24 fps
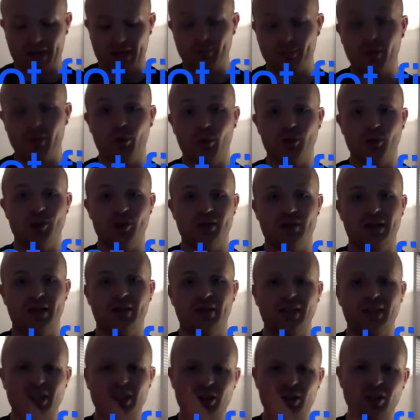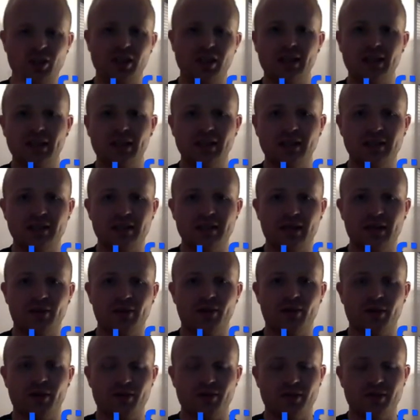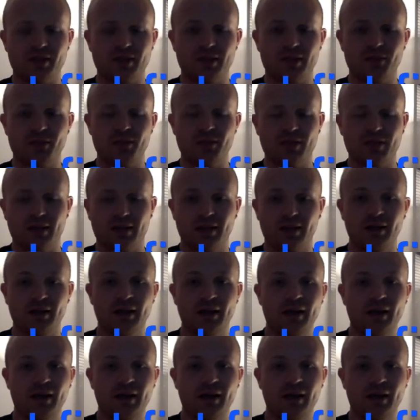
my watch doesn't have like, you need to hit 10,000 steps today.